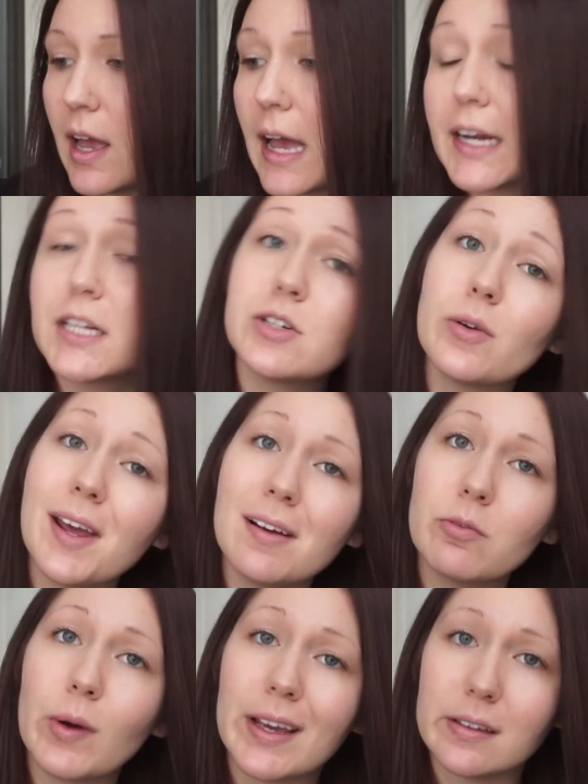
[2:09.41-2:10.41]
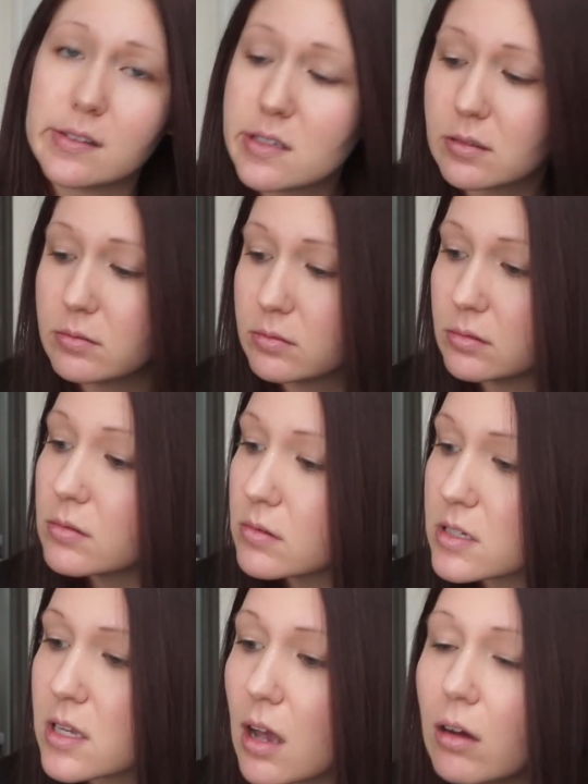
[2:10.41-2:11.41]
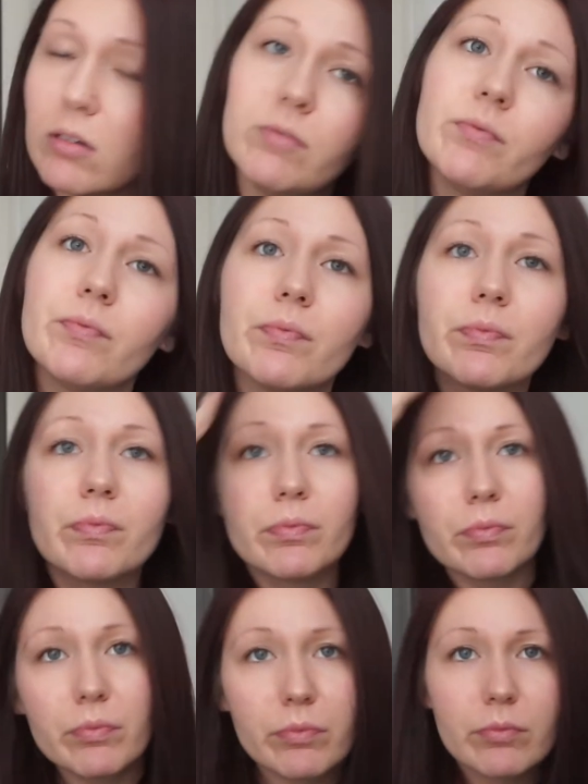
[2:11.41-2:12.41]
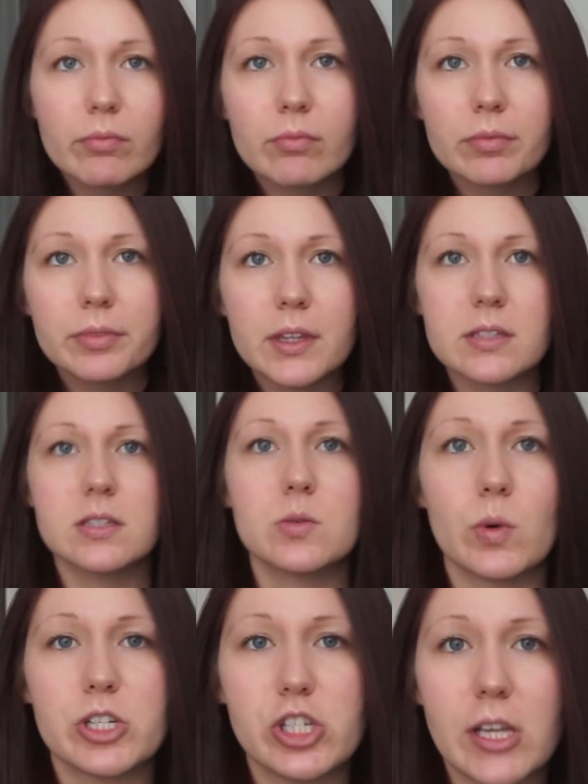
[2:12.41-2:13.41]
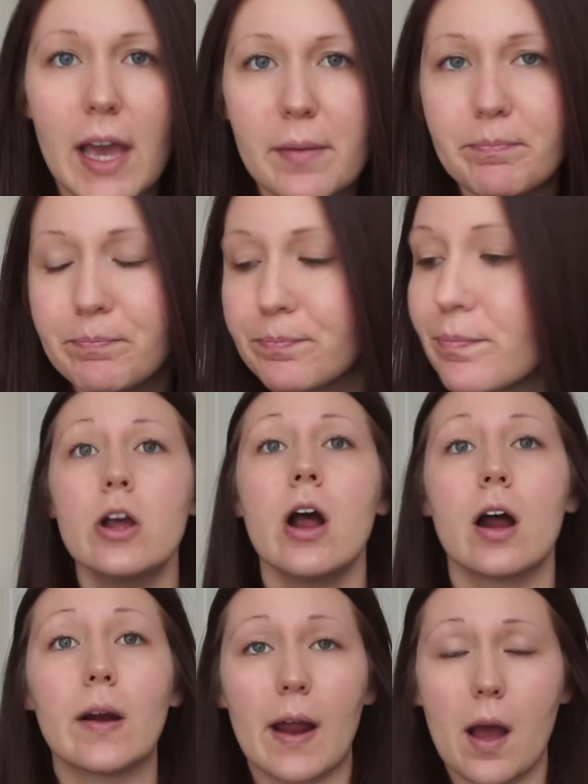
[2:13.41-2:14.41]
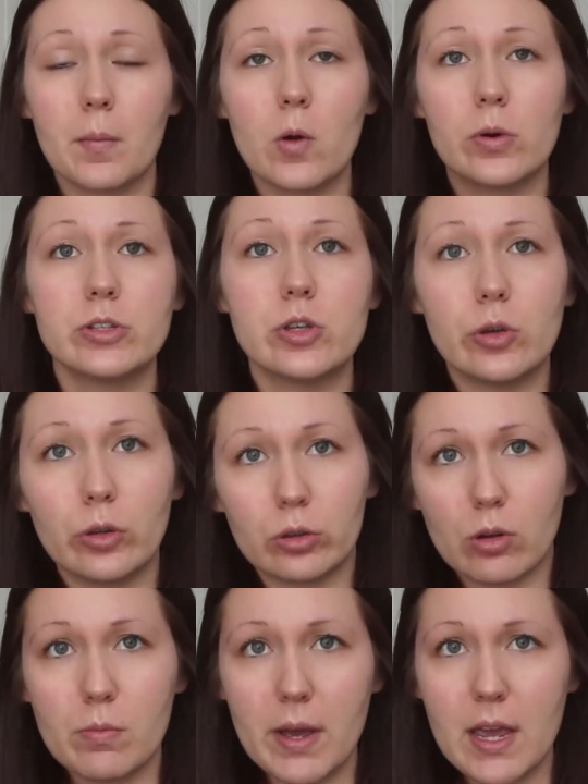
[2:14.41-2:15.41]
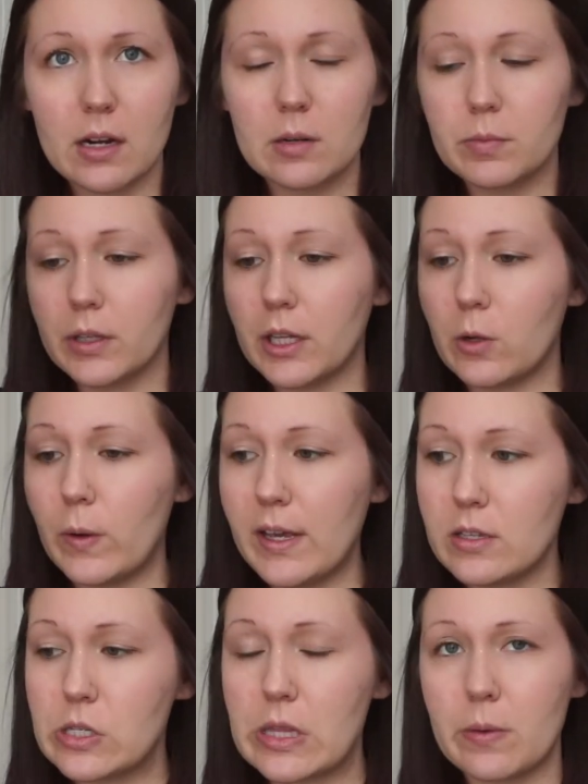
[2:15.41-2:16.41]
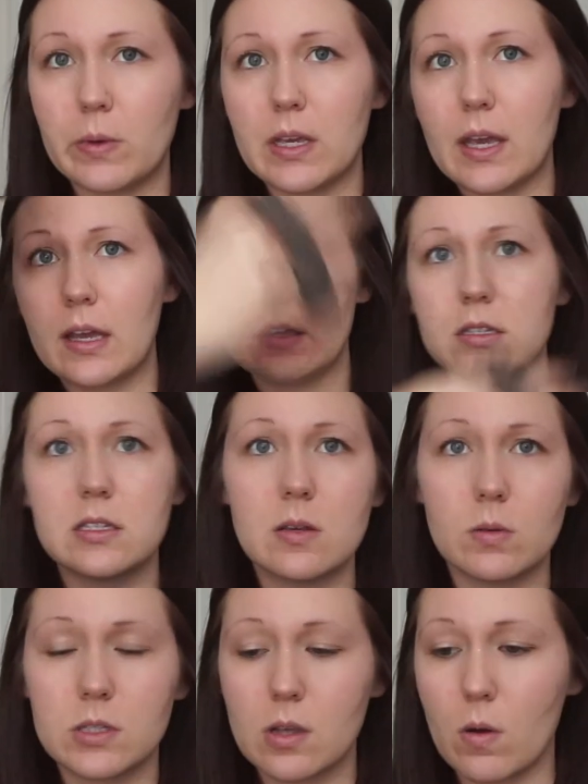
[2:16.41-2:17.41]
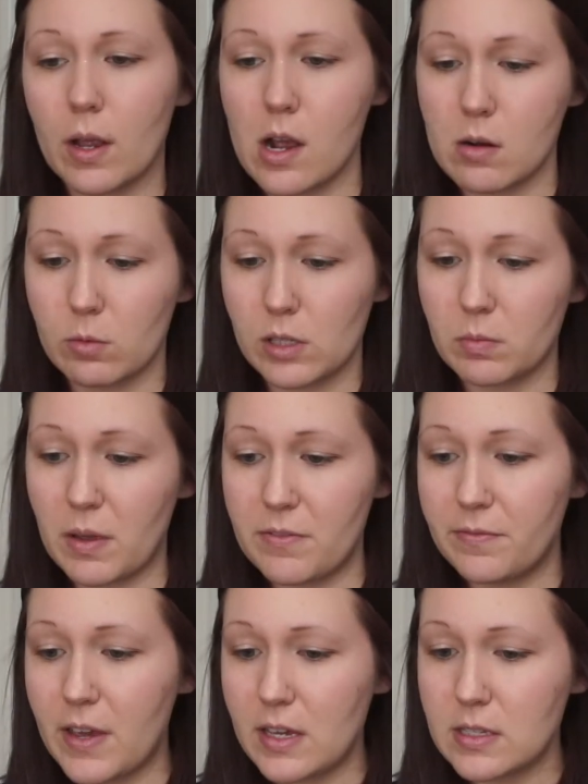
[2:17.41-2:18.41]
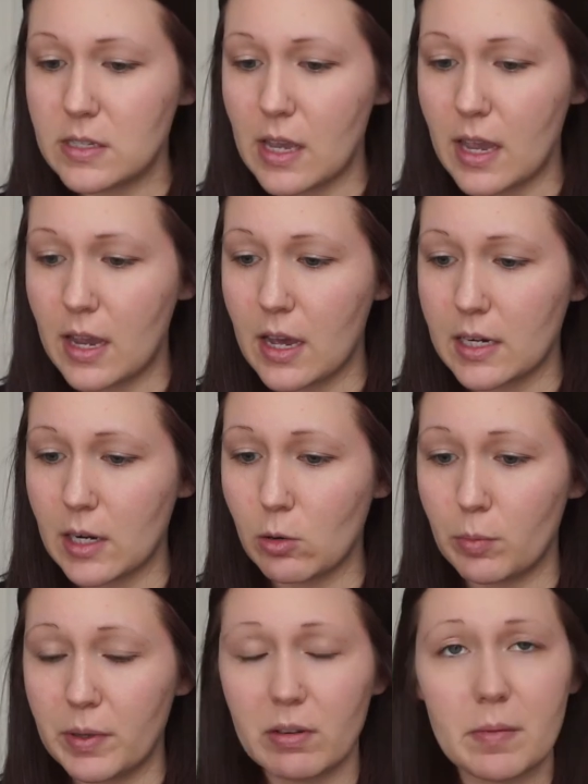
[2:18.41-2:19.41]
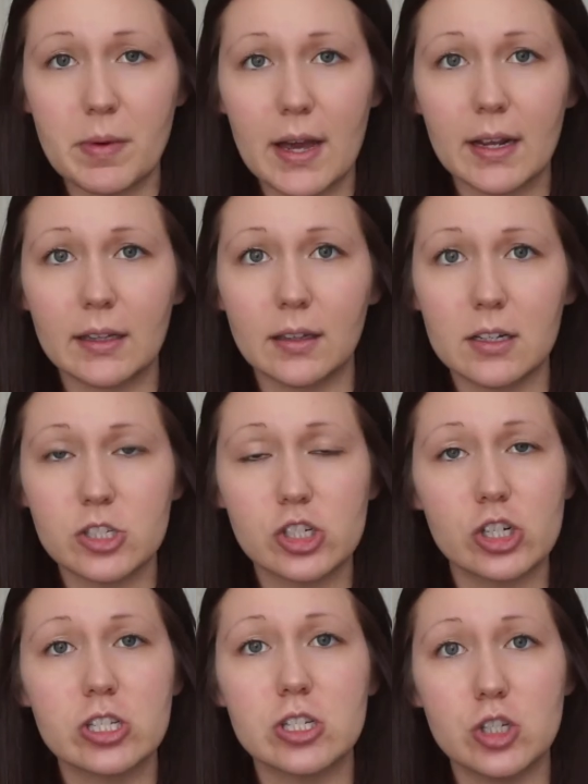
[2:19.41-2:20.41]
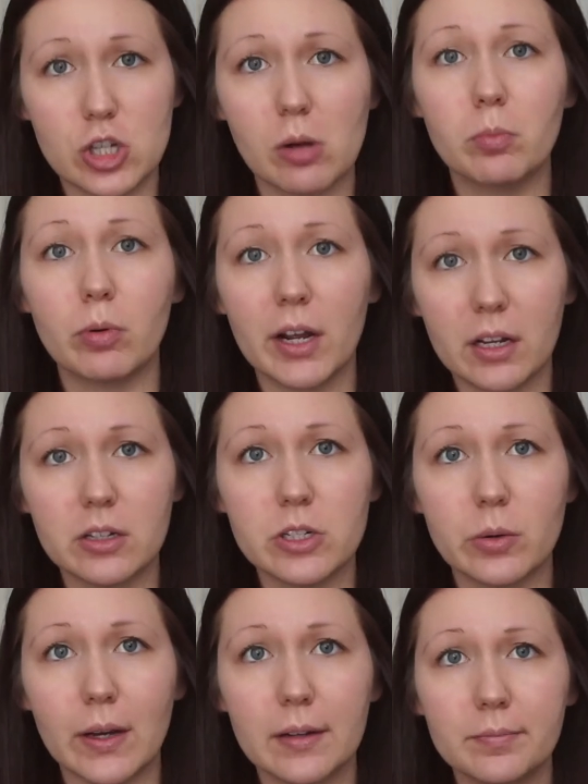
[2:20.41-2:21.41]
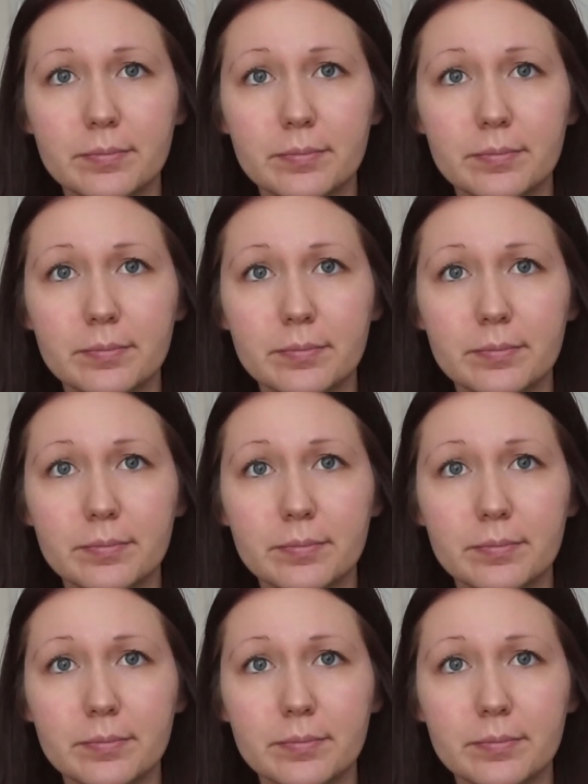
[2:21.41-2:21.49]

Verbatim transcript: And I don't have wigs. So this is what you get. All right, I'm going to throw my hair up really quick so that we can see what's going on with my face and I will be right back and let's just jump right into it.